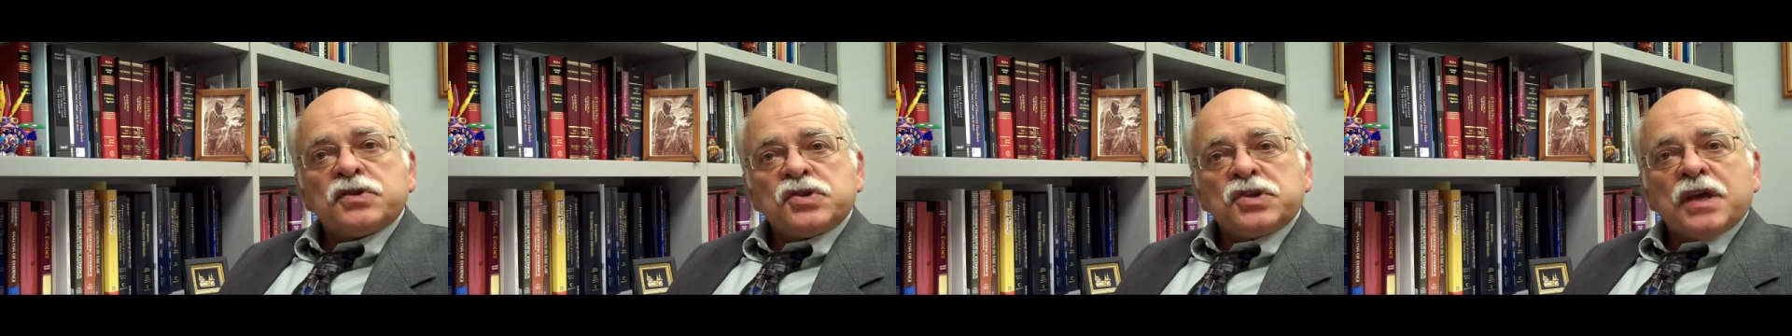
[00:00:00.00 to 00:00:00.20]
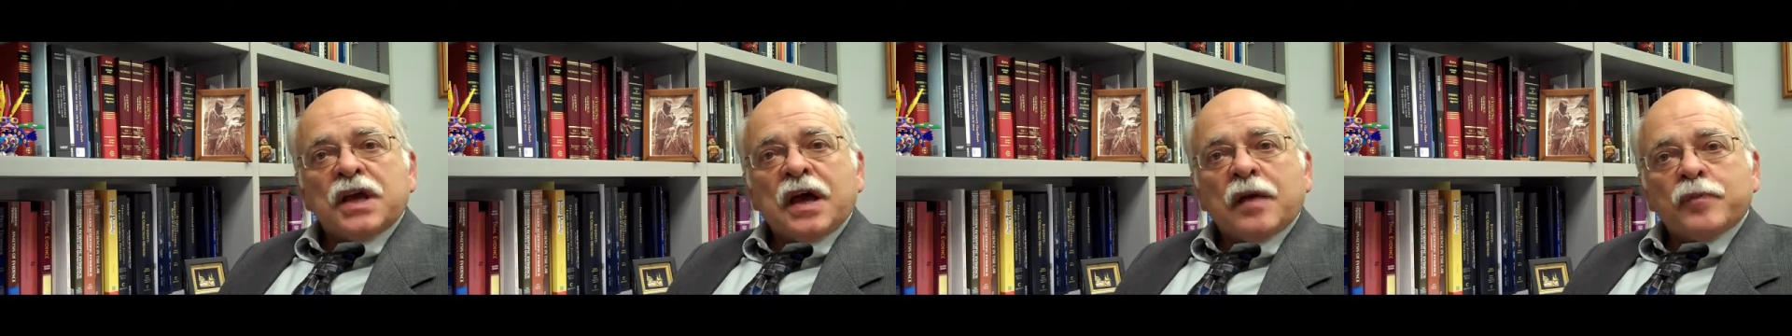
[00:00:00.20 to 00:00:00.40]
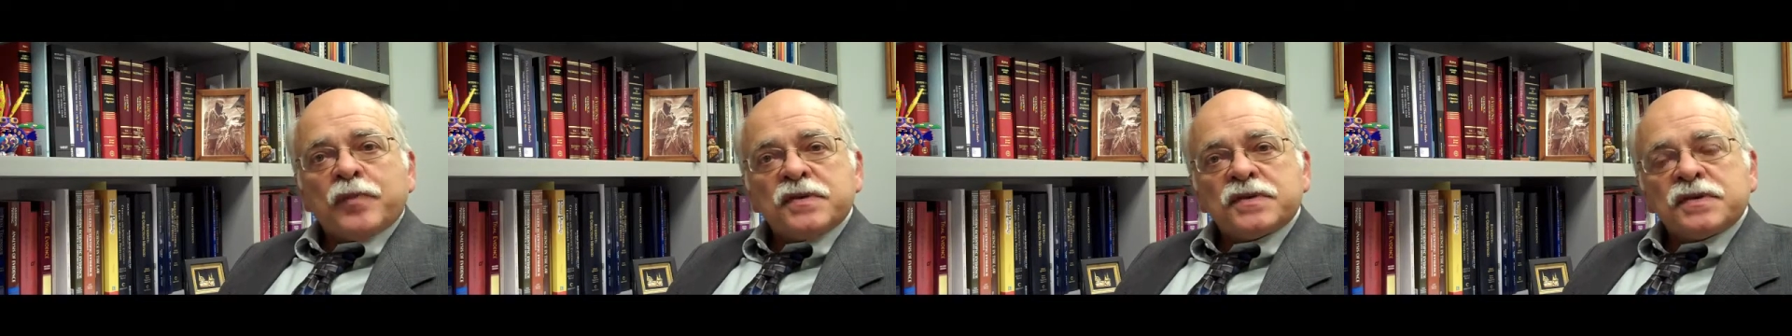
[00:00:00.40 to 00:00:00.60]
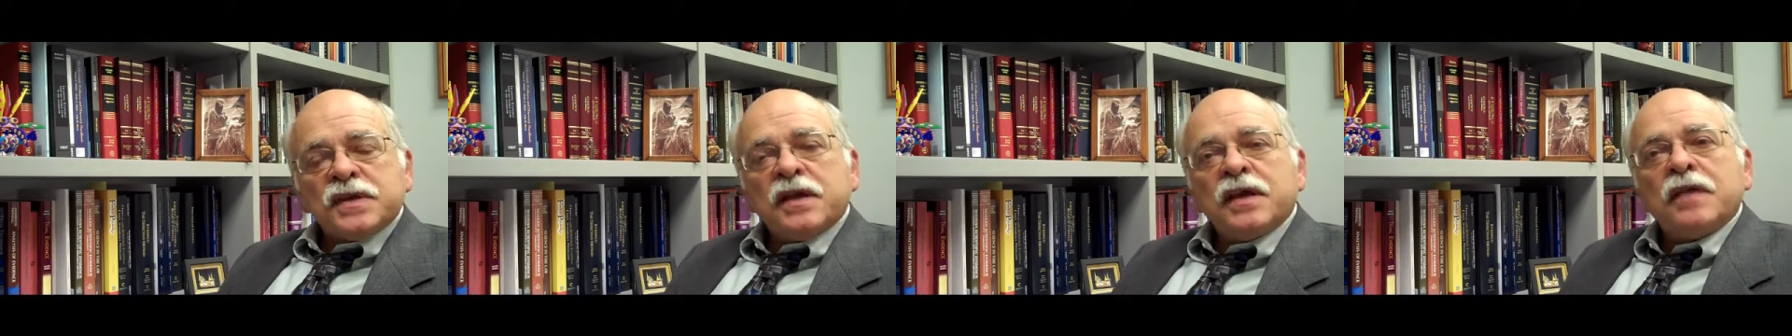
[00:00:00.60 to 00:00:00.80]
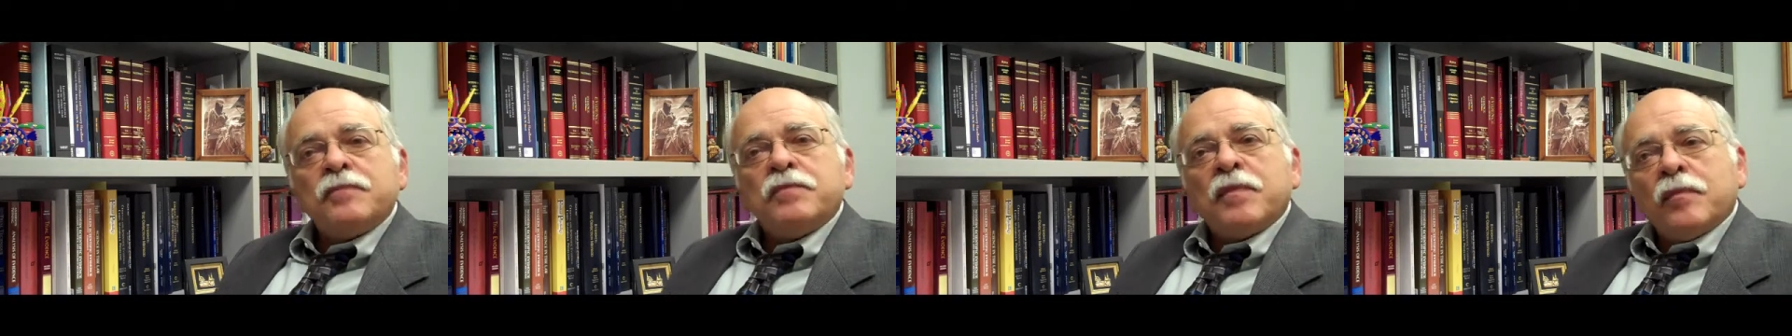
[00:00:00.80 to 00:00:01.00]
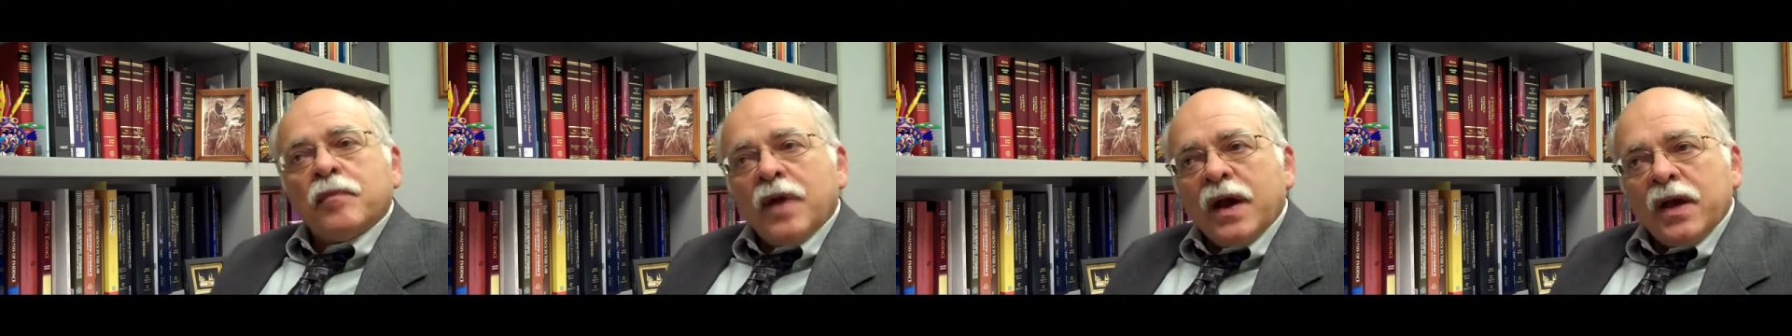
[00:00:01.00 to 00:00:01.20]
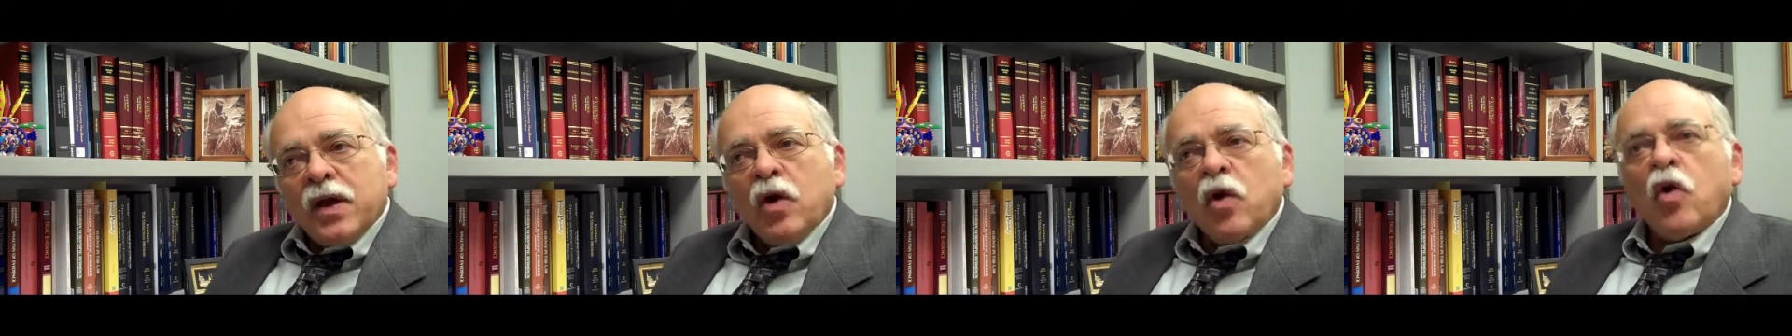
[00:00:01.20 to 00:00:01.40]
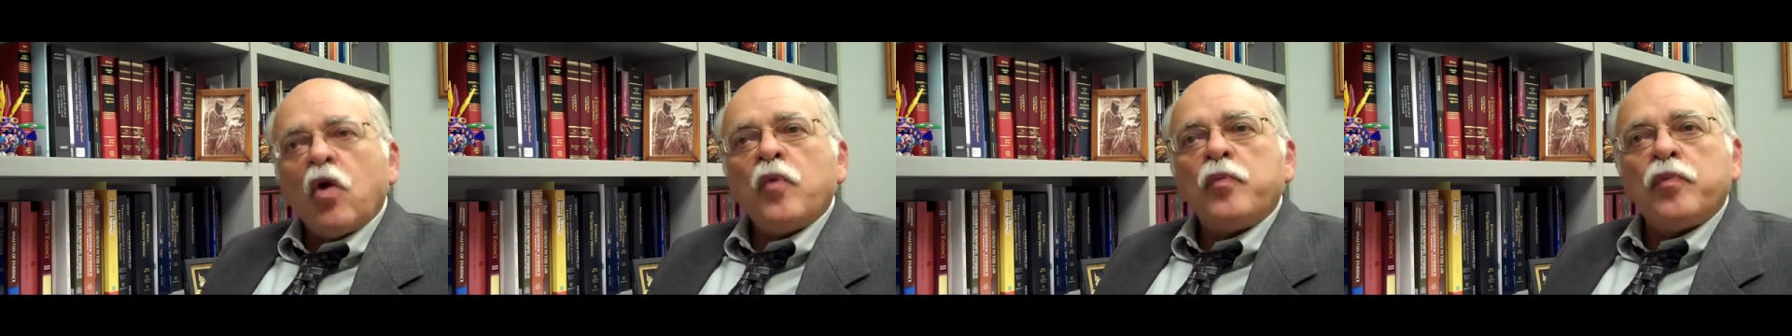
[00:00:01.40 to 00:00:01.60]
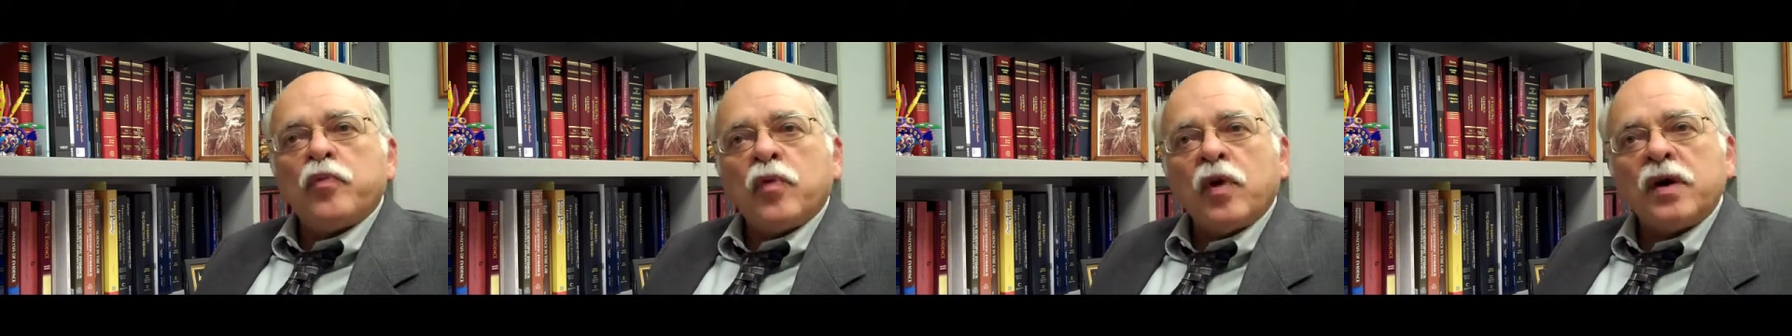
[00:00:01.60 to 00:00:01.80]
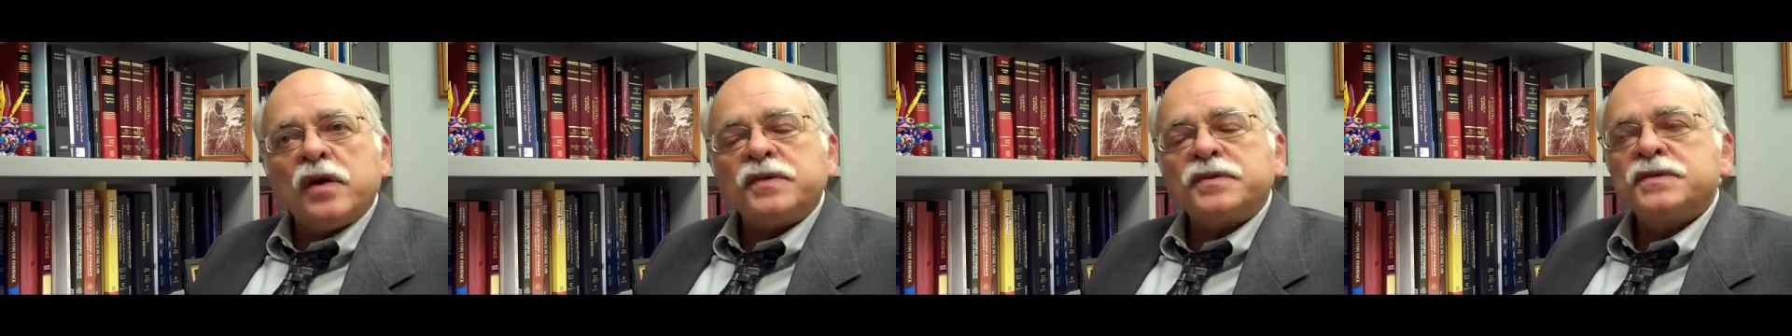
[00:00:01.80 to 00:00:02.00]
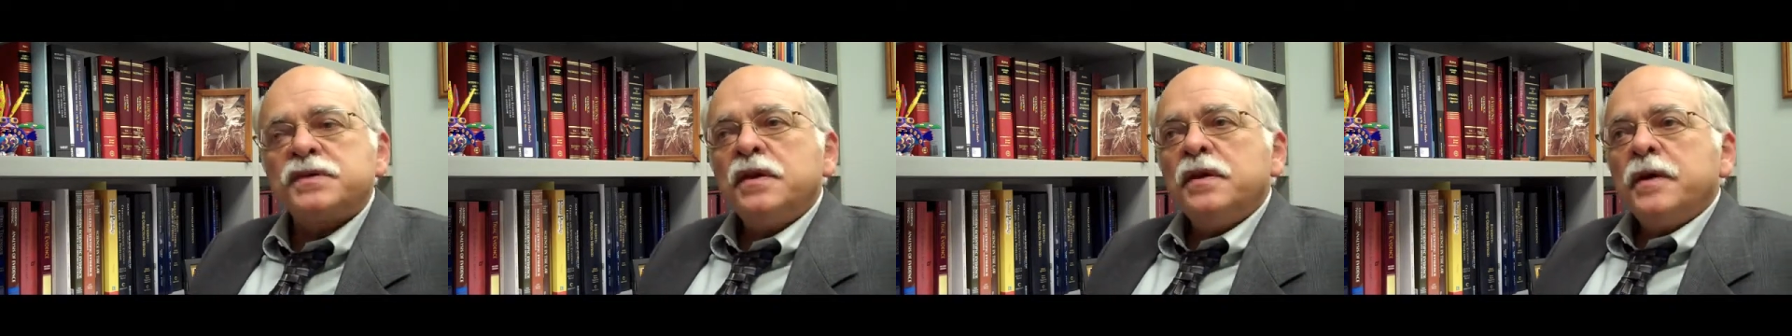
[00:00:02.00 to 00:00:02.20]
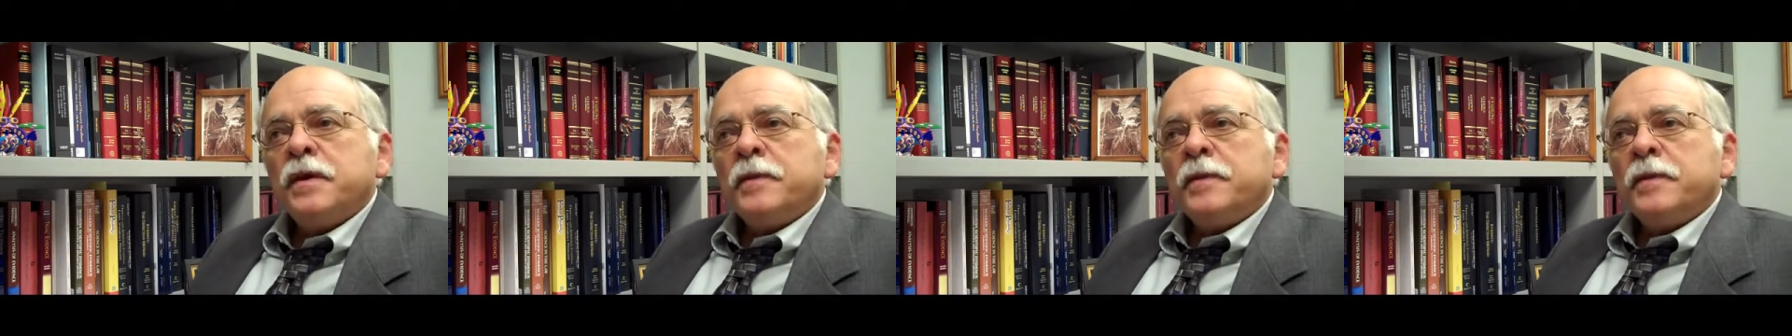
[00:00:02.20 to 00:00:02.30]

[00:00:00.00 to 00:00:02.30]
Chiapas. And my hope was